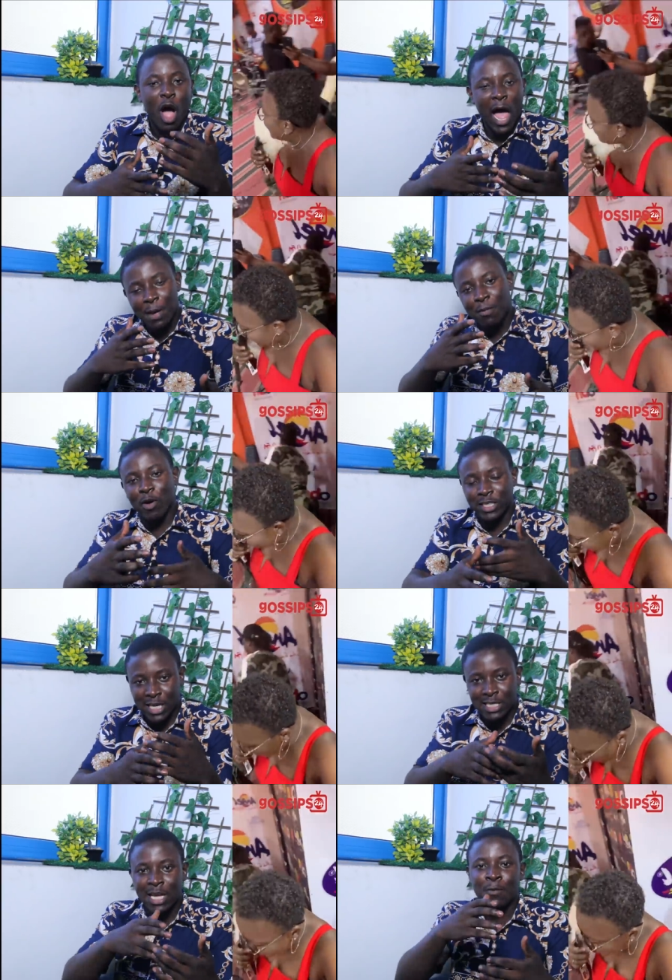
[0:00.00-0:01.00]
hi bi
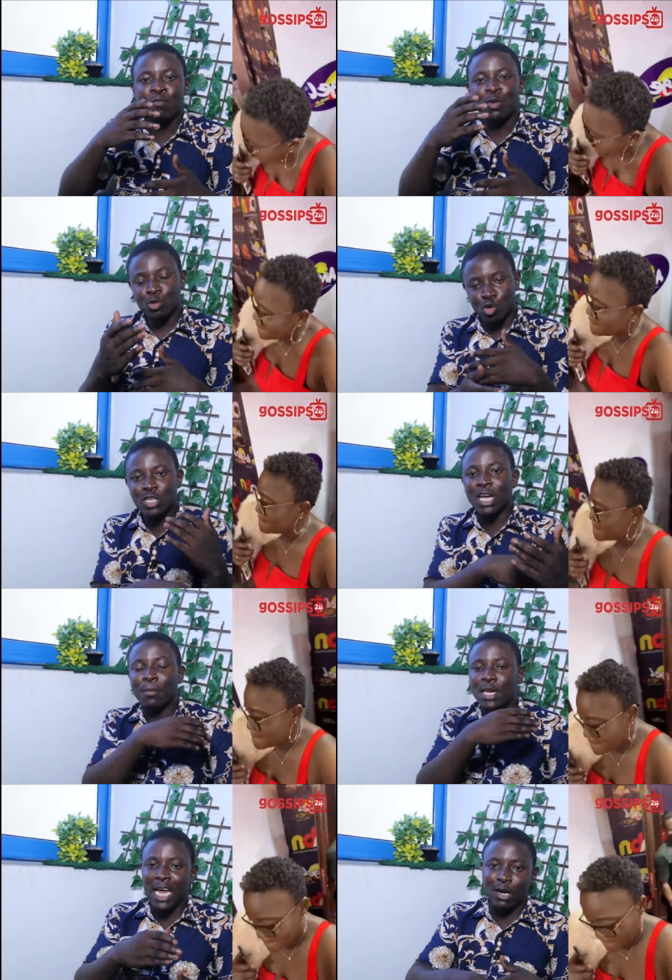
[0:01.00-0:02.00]
water say social
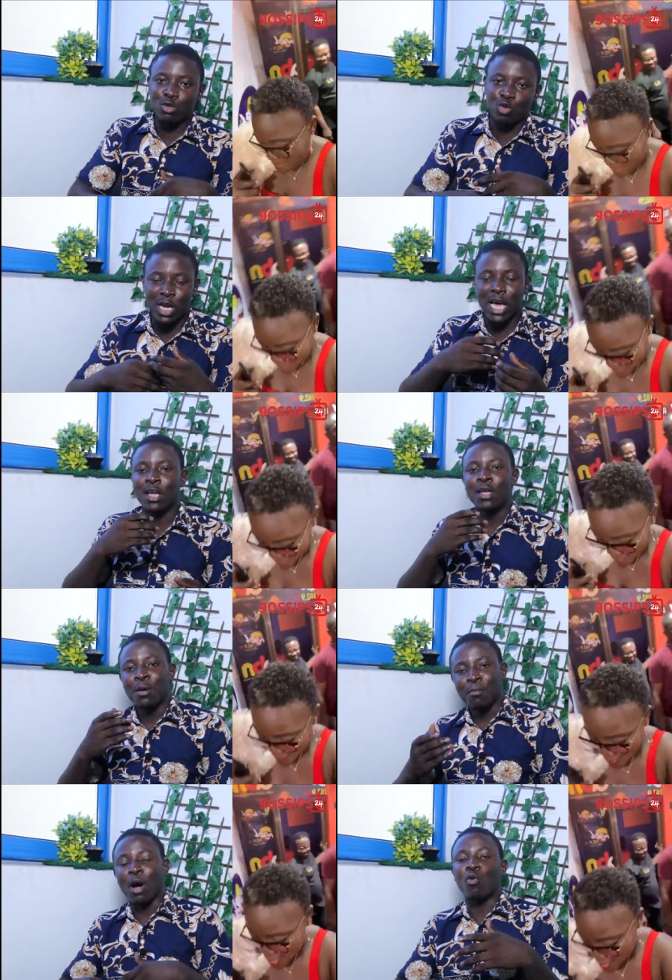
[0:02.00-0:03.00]
media no so na
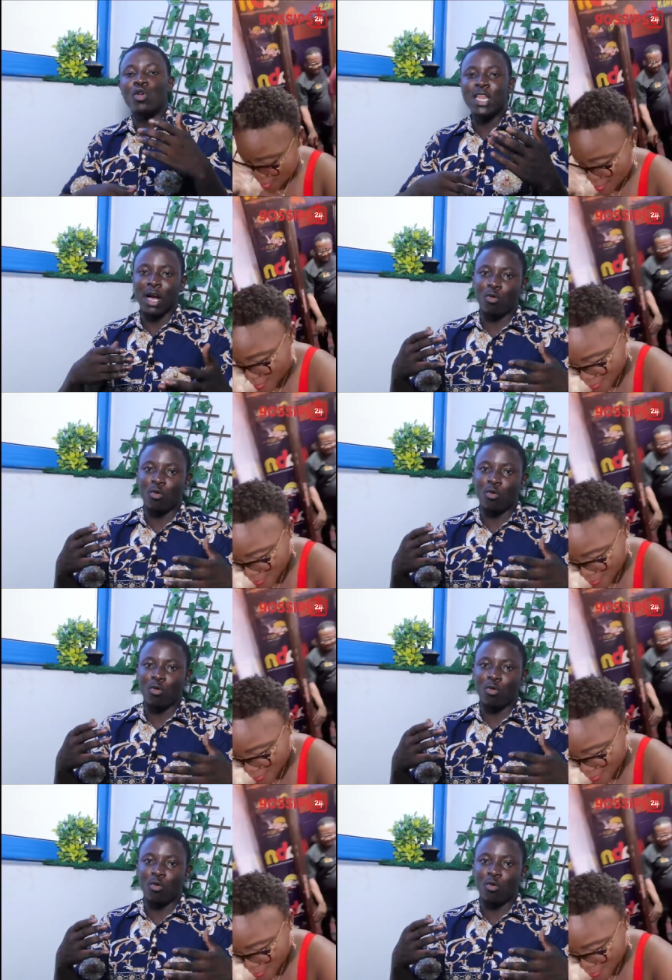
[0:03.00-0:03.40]
ba ku dia